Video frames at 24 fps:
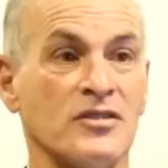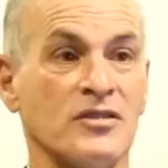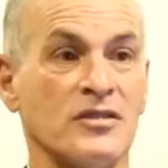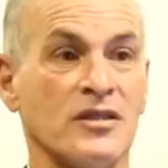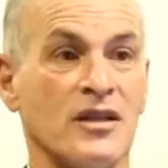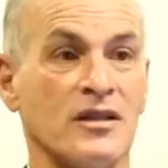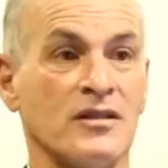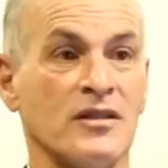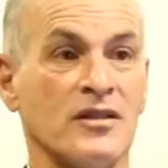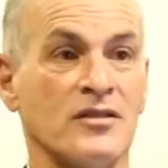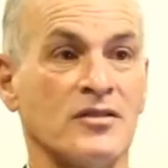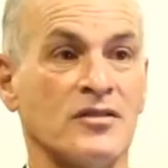
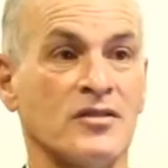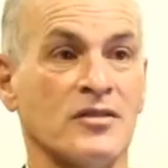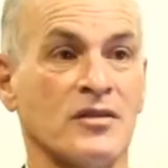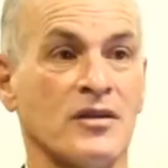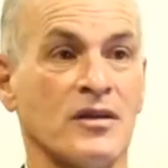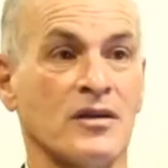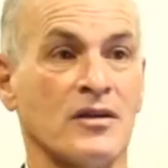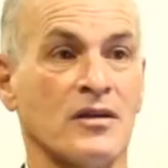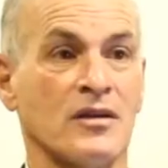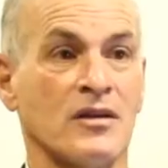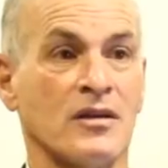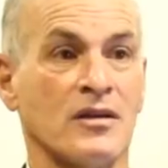on Israel?
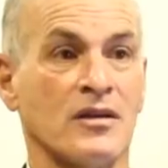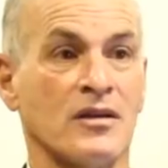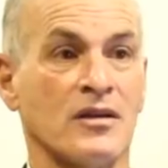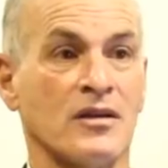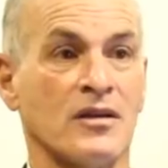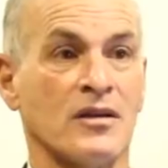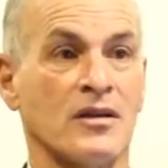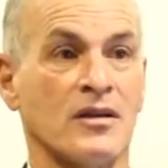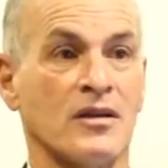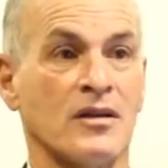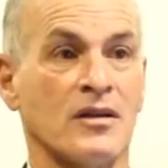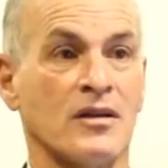
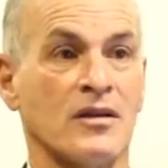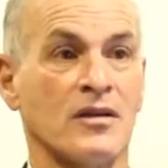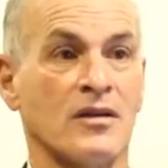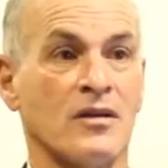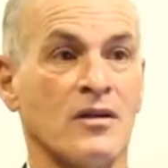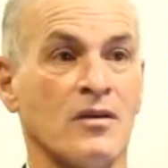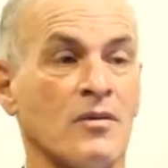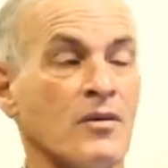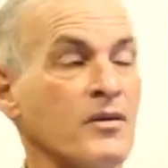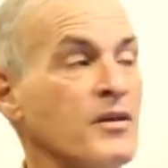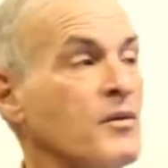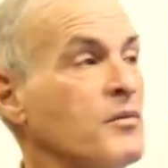
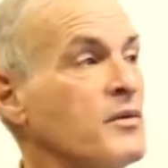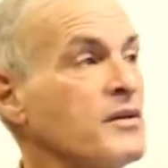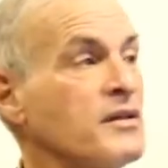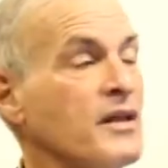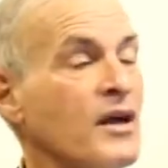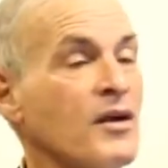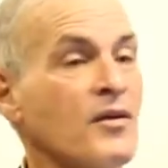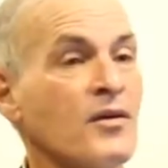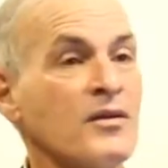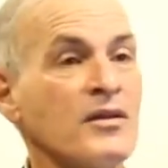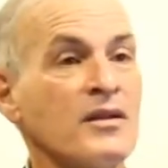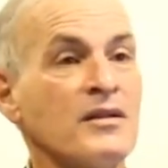Well, then we're not
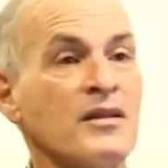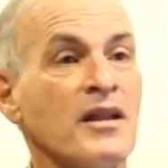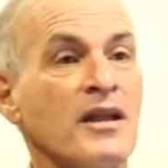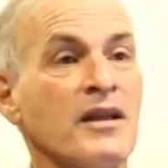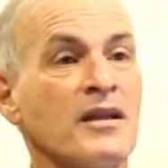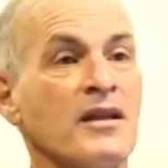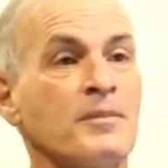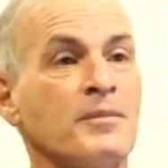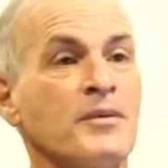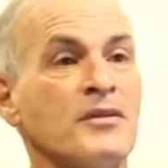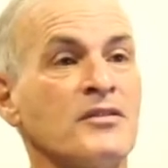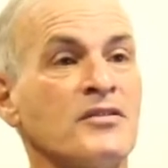going to take a
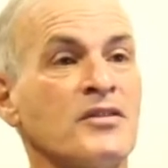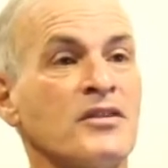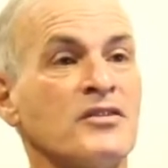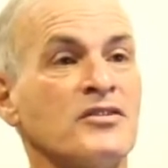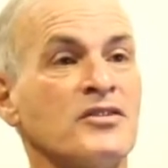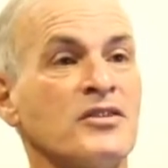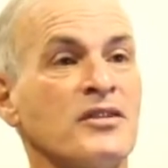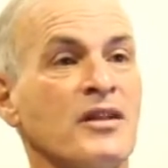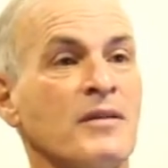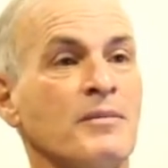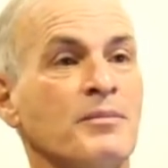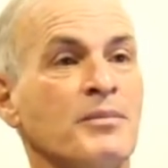
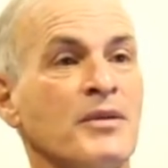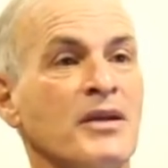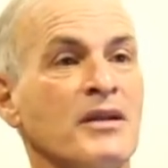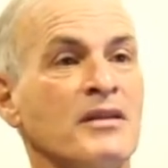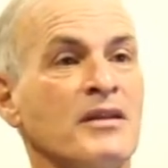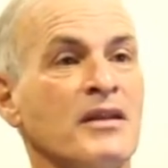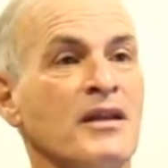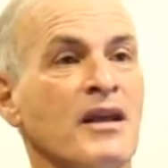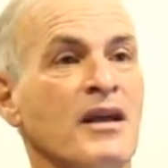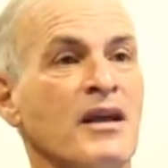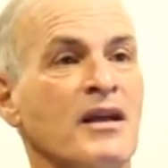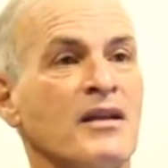position on
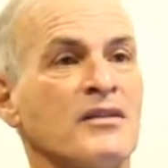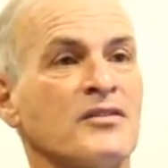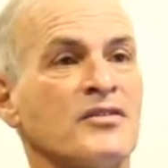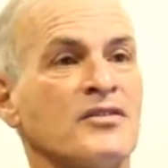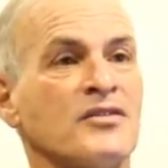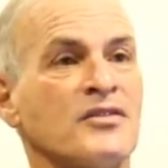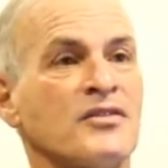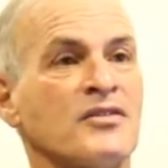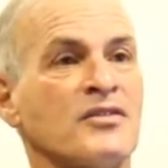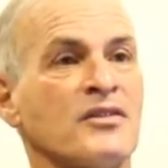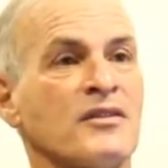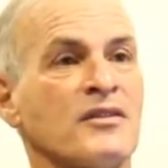BDS.